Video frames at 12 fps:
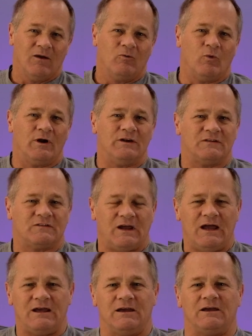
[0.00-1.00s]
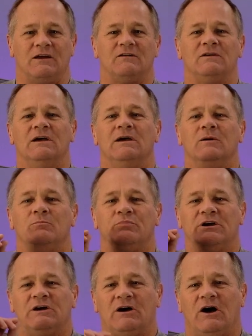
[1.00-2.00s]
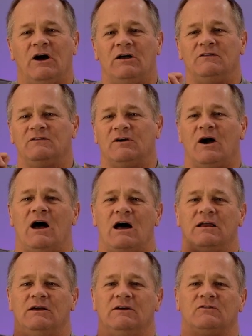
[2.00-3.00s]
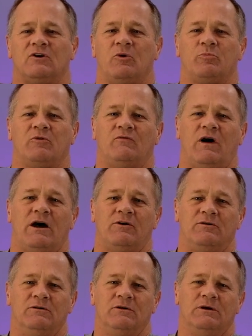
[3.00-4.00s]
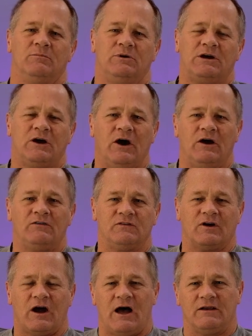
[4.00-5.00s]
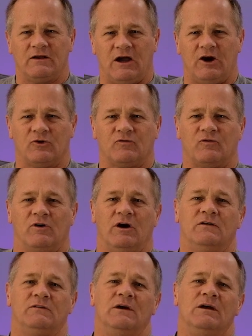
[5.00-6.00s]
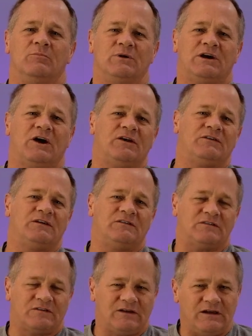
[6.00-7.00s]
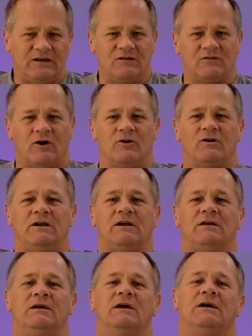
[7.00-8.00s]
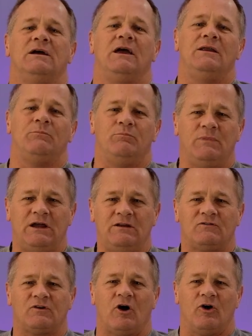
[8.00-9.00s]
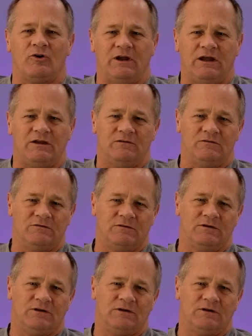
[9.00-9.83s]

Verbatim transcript: What he's saying is, because God is our provider, because God cares for us, because he sees our need and meets our needs